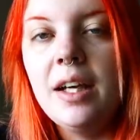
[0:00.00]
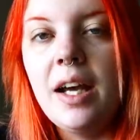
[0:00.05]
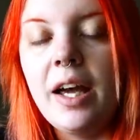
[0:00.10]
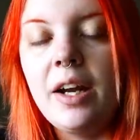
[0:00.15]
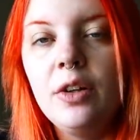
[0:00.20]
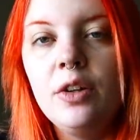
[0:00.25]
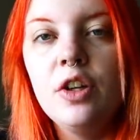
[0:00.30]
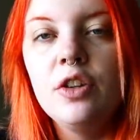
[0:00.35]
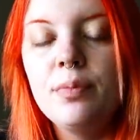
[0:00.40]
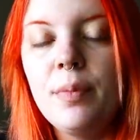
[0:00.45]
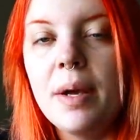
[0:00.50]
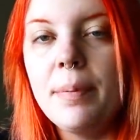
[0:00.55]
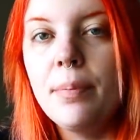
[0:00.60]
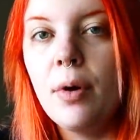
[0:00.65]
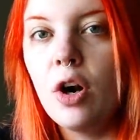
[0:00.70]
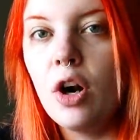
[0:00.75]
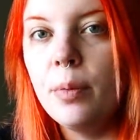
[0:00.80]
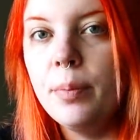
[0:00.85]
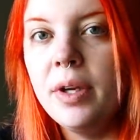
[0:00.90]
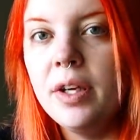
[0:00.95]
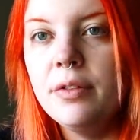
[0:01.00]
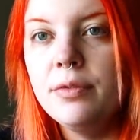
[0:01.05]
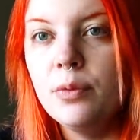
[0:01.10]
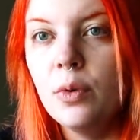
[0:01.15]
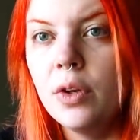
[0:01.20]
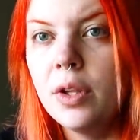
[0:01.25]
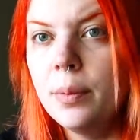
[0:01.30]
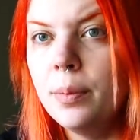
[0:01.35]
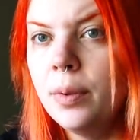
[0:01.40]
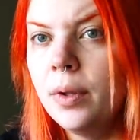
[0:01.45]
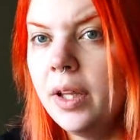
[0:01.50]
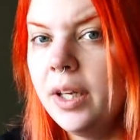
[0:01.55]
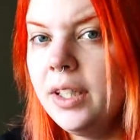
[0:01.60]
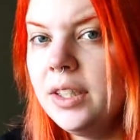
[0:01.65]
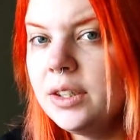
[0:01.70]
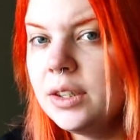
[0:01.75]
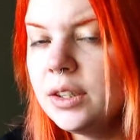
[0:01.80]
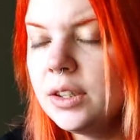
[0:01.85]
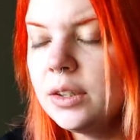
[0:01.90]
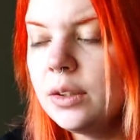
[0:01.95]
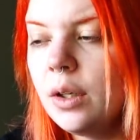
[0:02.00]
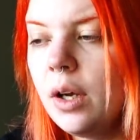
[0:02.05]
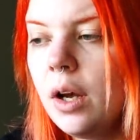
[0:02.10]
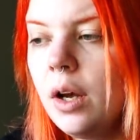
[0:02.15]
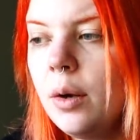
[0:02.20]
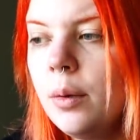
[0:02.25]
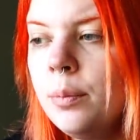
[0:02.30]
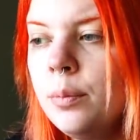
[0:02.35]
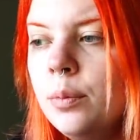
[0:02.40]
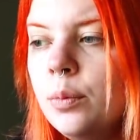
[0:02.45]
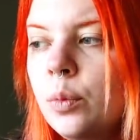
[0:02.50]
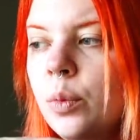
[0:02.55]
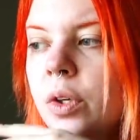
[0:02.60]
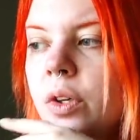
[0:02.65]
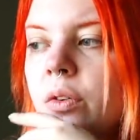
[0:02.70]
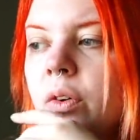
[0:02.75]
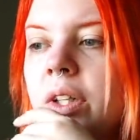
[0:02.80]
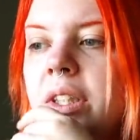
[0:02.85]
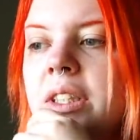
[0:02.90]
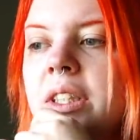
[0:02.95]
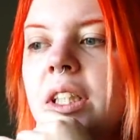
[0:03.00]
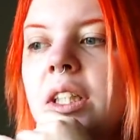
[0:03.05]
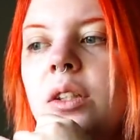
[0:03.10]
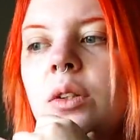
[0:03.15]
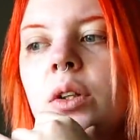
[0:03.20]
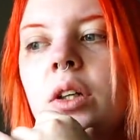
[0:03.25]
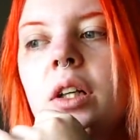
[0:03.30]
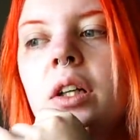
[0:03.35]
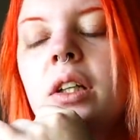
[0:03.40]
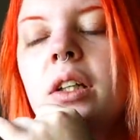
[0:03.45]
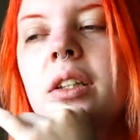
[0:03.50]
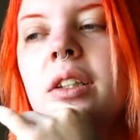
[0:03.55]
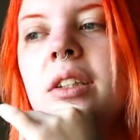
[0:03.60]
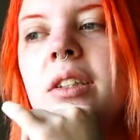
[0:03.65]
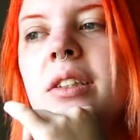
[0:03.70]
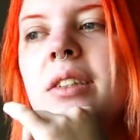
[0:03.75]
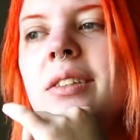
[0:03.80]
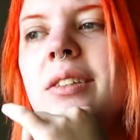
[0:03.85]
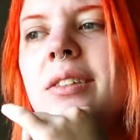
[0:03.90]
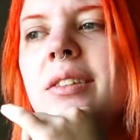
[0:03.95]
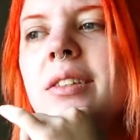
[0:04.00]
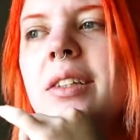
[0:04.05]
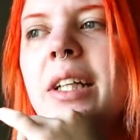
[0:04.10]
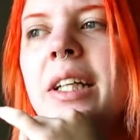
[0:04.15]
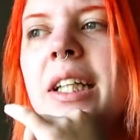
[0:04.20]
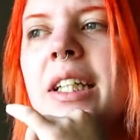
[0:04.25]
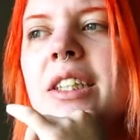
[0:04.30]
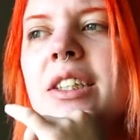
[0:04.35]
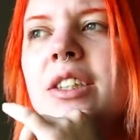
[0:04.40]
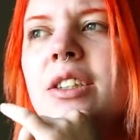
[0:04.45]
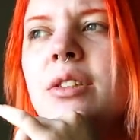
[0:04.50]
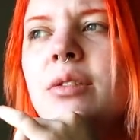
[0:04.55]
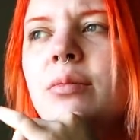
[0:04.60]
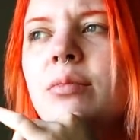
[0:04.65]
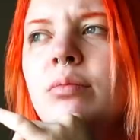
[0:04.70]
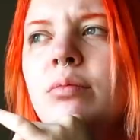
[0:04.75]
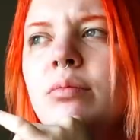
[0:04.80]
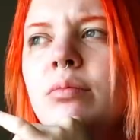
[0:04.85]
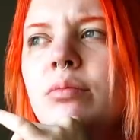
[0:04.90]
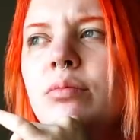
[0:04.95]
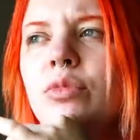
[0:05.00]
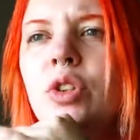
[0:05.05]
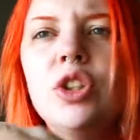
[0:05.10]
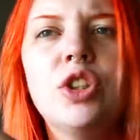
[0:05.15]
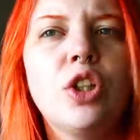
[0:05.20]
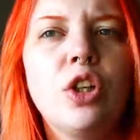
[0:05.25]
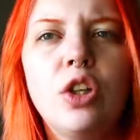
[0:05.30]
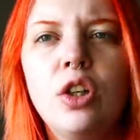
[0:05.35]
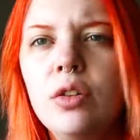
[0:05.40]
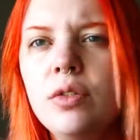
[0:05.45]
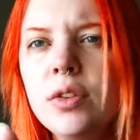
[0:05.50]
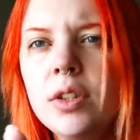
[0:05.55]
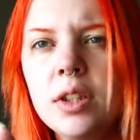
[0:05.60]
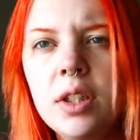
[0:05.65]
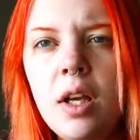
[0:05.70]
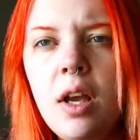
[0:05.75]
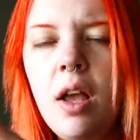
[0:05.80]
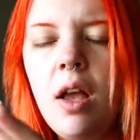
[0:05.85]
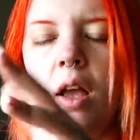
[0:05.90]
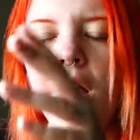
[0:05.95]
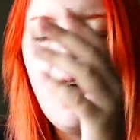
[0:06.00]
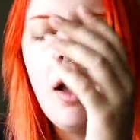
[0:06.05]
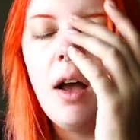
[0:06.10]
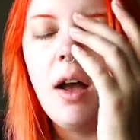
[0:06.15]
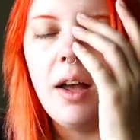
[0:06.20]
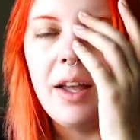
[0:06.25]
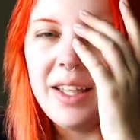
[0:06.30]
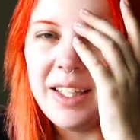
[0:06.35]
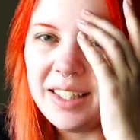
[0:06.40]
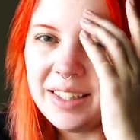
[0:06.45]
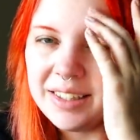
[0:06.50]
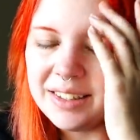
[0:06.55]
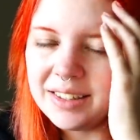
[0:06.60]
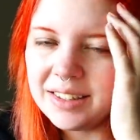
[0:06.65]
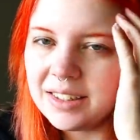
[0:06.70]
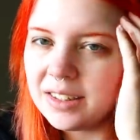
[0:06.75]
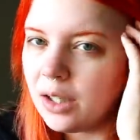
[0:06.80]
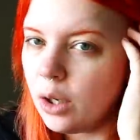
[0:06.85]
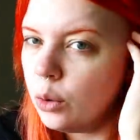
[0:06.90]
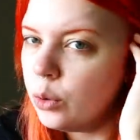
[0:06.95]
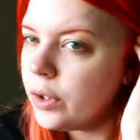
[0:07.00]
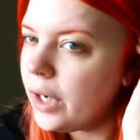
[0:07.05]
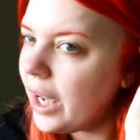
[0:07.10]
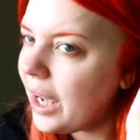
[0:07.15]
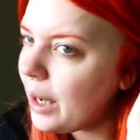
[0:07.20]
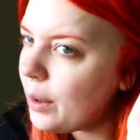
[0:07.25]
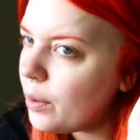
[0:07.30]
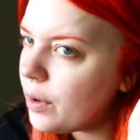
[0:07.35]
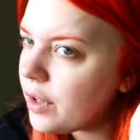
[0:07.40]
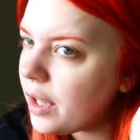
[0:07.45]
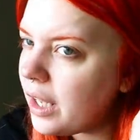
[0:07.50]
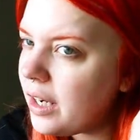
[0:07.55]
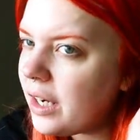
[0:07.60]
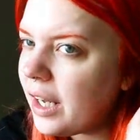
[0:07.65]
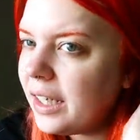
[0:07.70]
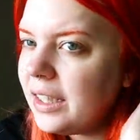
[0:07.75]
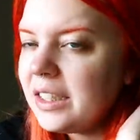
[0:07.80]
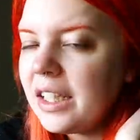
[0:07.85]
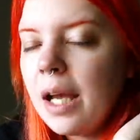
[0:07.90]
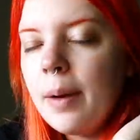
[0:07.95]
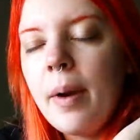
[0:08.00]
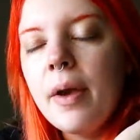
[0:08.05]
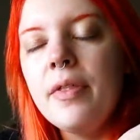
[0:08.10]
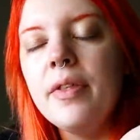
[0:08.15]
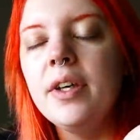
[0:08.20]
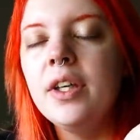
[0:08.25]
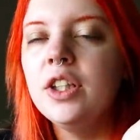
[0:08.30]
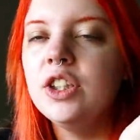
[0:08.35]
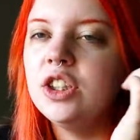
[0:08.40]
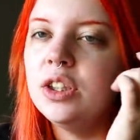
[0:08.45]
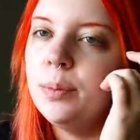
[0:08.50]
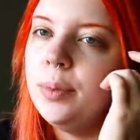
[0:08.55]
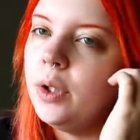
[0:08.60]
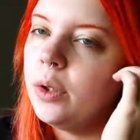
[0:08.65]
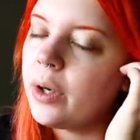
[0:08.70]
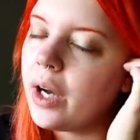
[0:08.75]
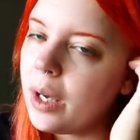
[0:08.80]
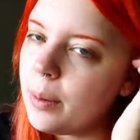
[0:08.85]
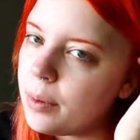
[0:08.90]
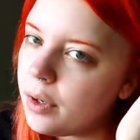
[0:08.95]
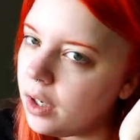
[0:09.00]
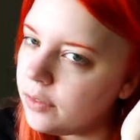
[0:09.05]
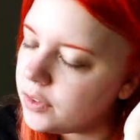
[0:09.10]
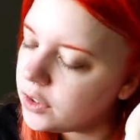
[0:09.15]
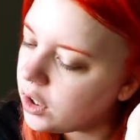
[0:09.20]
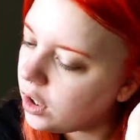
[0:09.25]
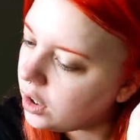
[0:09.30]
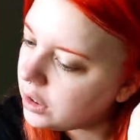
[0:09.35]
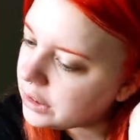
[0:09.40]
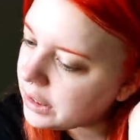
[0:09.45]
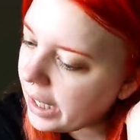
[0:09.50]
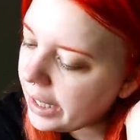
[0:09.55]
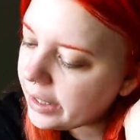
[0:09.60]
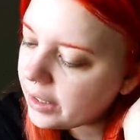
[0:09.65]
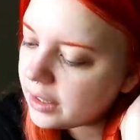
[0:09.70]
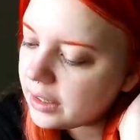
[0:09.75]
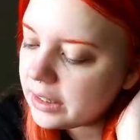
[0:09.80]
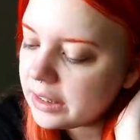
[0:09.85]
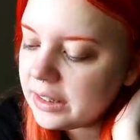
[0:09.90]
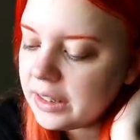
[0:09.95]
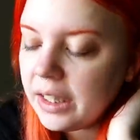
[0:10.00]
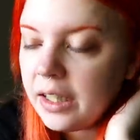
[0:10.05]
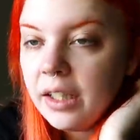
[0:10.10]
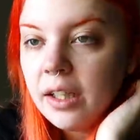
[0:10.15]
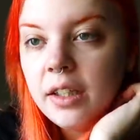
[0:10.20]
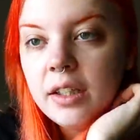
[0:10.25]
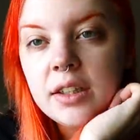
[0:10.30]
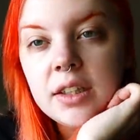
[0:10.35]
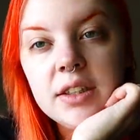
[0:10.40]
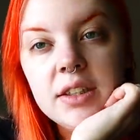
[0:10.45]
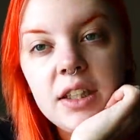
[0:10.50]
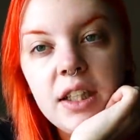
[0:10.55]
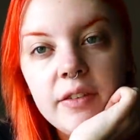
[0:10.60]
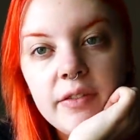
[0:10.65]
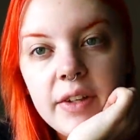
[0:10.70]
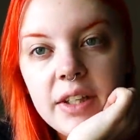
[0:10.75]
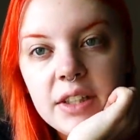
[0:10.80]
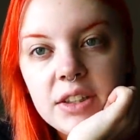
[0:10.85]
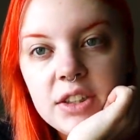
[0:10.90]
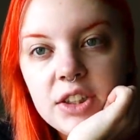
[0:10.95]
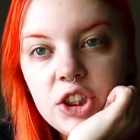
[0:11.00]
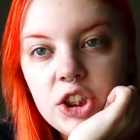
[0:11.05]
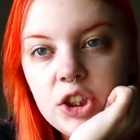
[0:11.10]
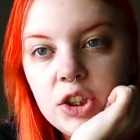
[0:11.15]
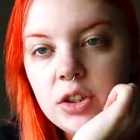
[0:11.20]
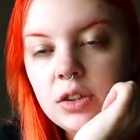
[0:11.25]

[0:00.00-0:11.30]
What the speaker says: I don't know if my permit for the place we rented or I guess reserved is okay with at nighttime. I think it should be okay, but I'll have to contact the city to see if that's